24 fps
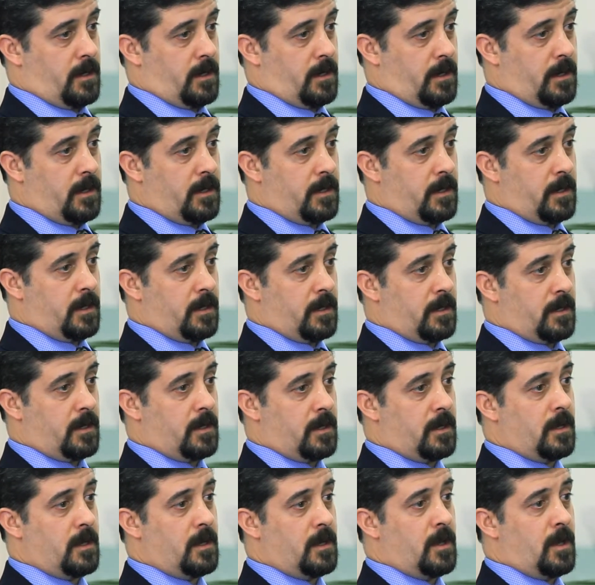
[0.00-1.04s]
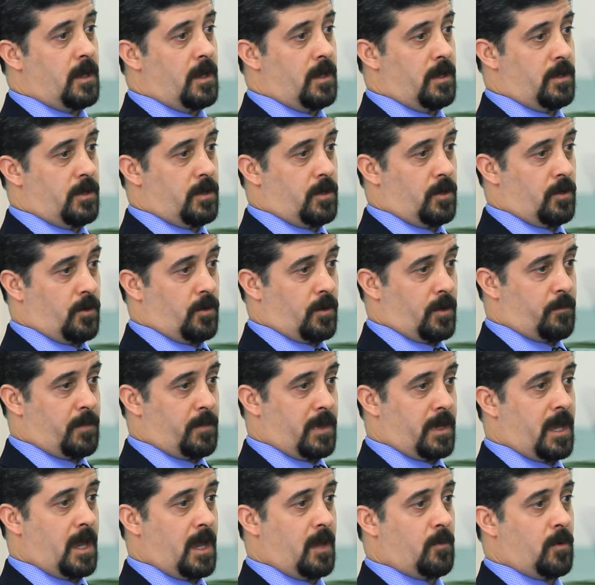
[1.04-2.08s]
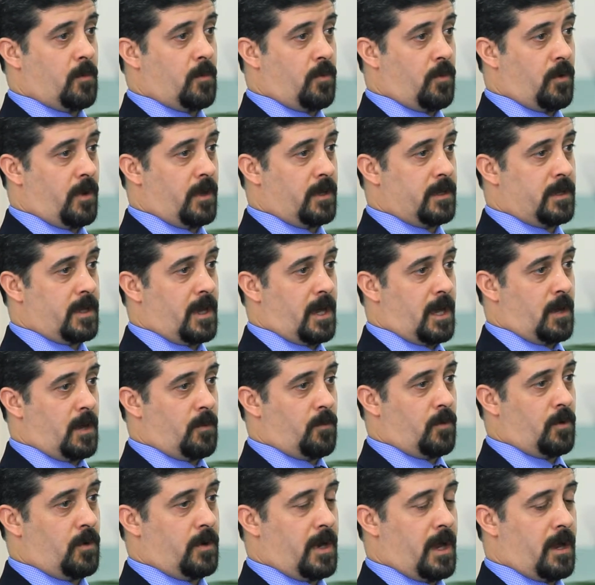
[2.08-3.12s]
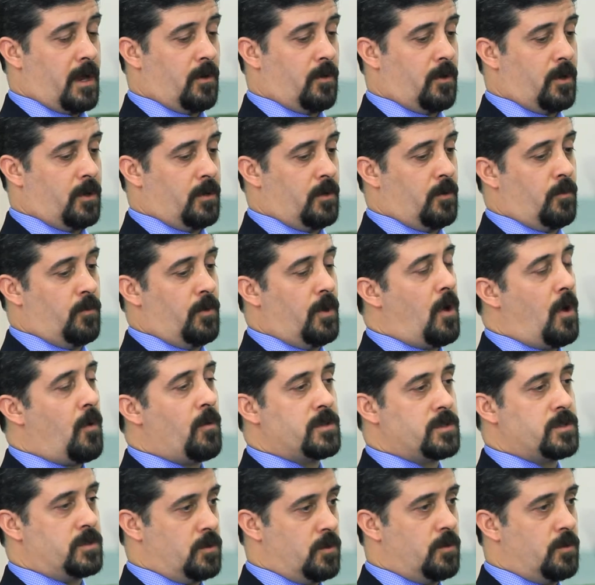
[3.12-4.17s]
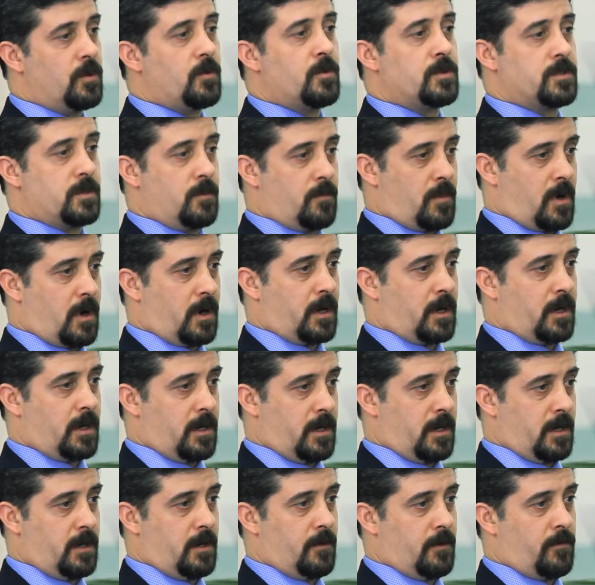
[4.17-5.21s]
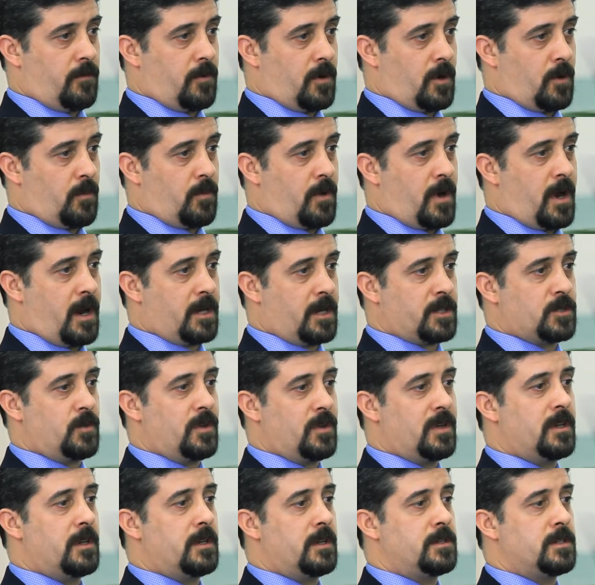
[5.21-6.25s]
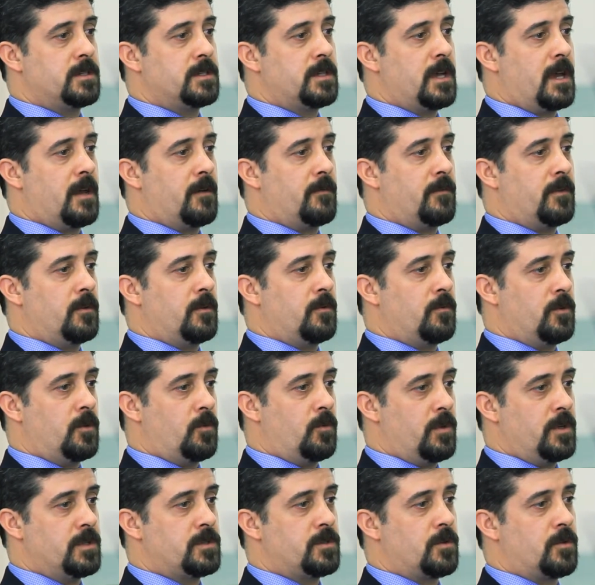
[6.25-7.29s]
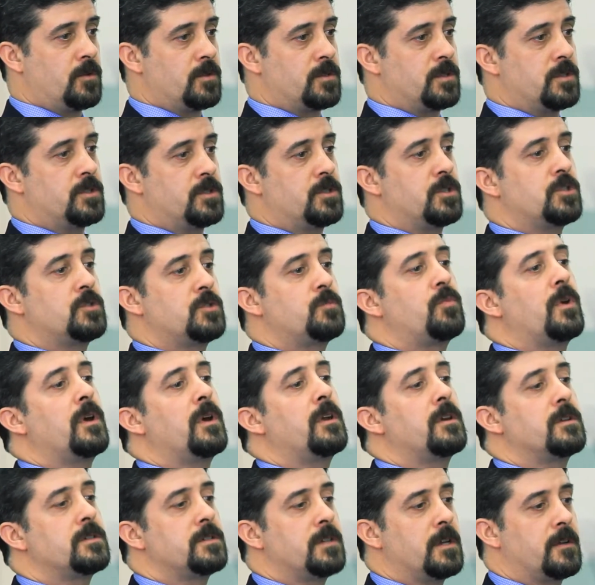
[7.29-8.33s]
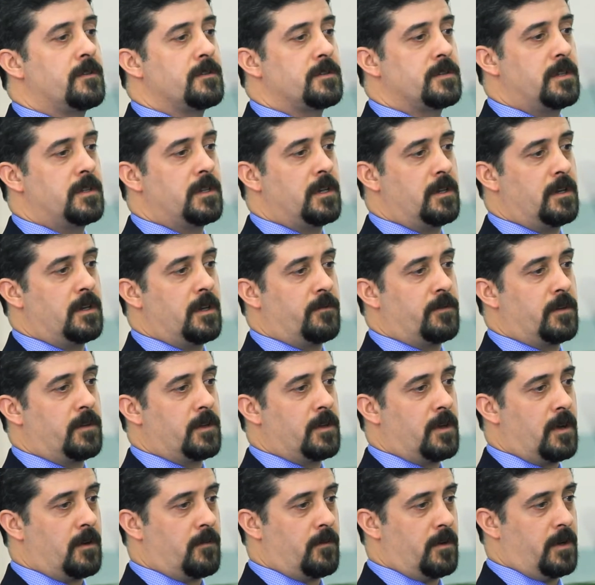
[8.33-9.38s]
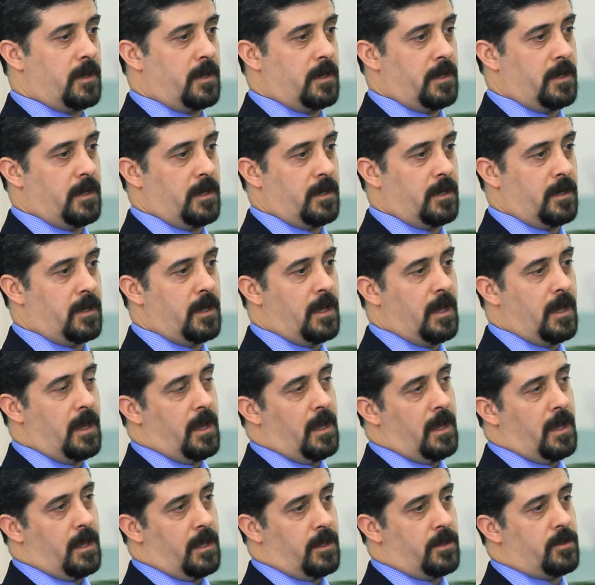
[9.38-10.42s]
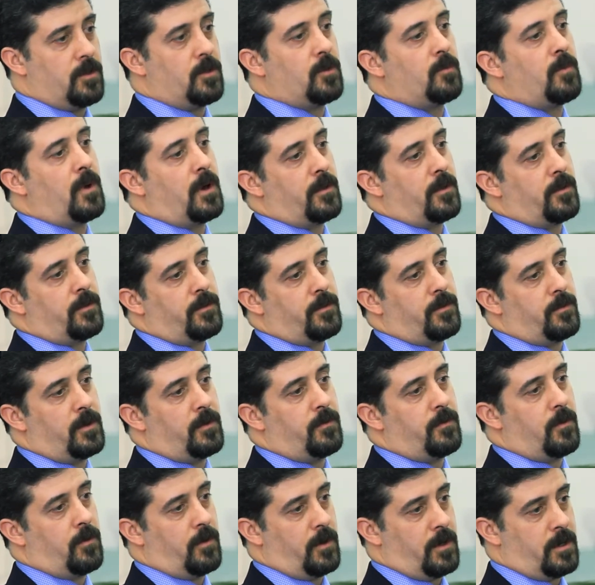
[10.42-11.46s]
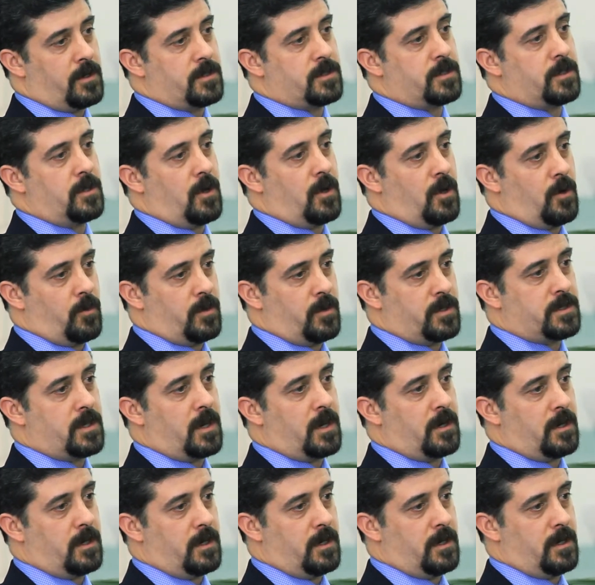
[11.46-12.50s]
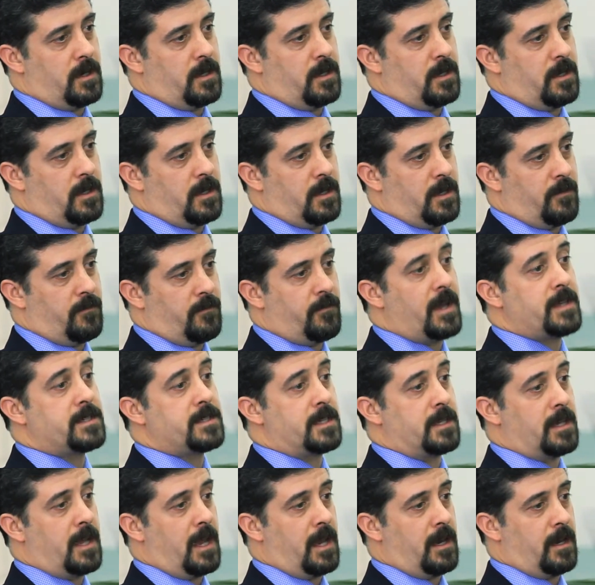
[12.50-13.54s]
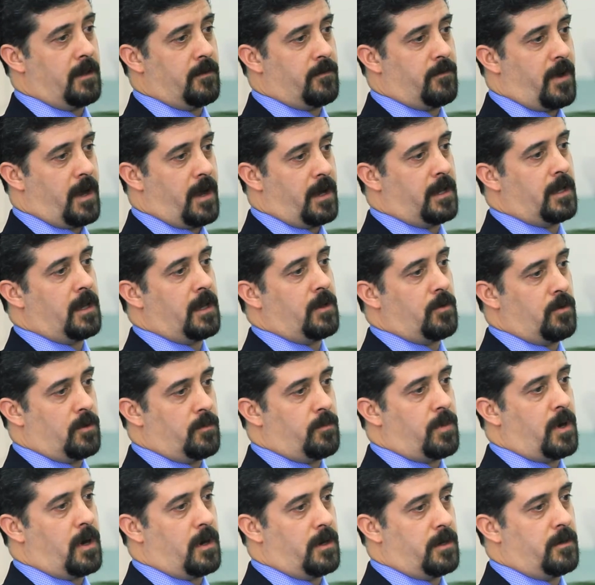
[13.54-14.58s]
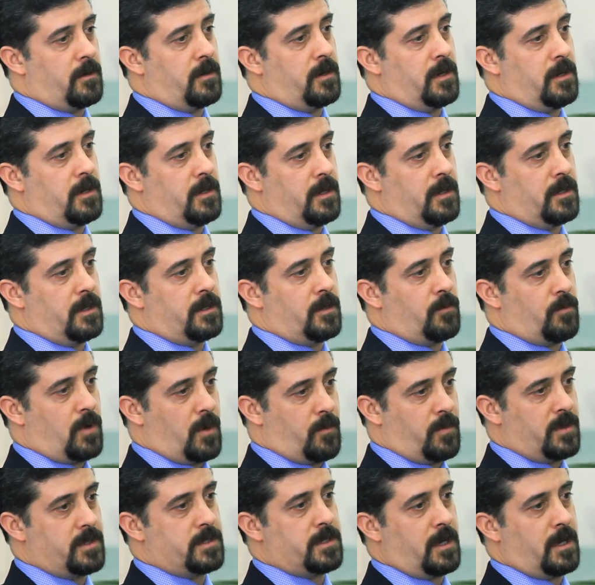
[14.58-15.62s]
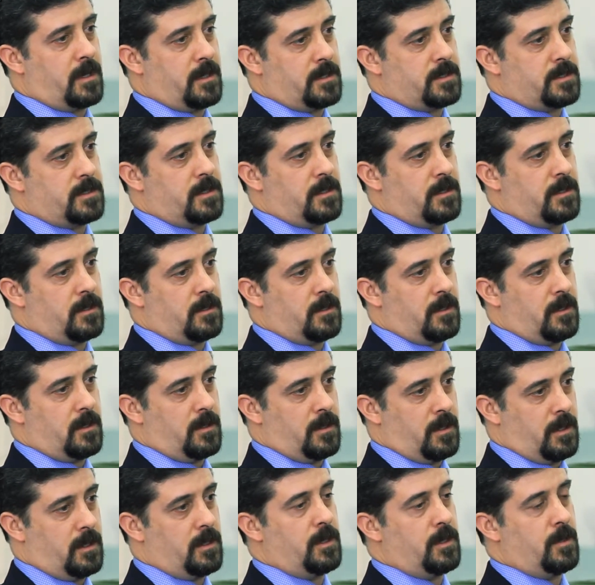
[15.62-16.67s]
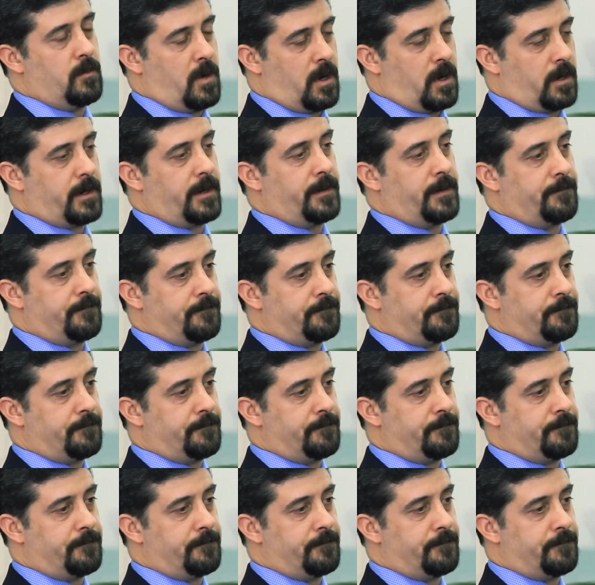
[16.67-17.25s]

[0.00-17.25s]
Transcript: India, until it became a point in time not only, we always knew there was a market in India for our products, we didn't just have the resources to spread ourselves thin enough to cover India. Until about 3-4 years ago, we started investigating finding a good partner in India to represent us in the Indian market.